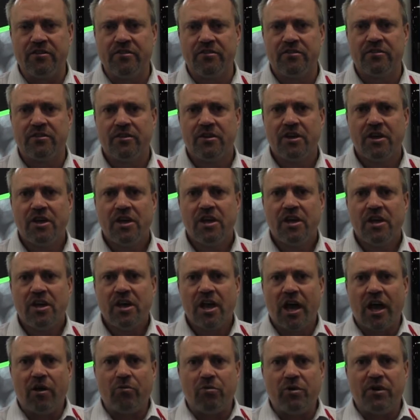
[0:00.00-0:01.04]

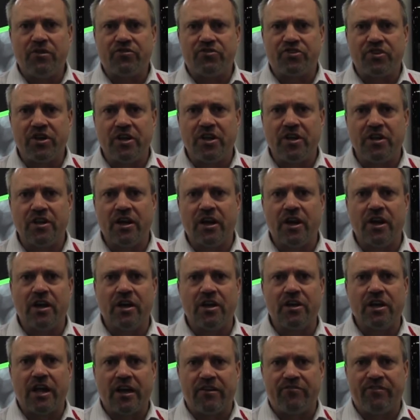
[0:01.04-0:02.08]
And we've seen
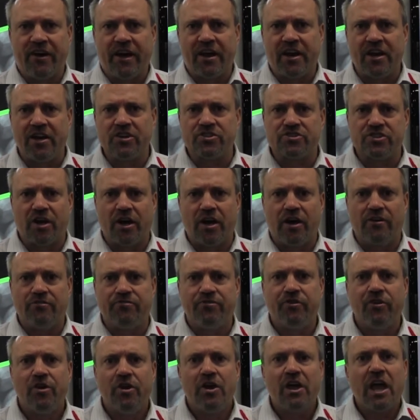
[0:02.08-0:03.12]
an advantage
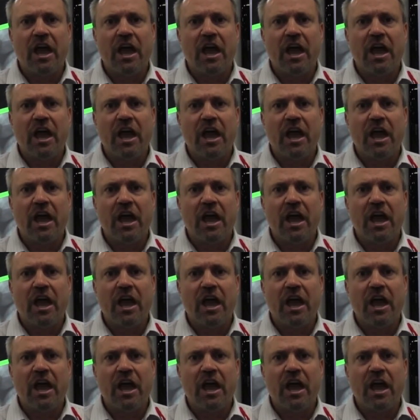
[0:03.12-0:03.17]
of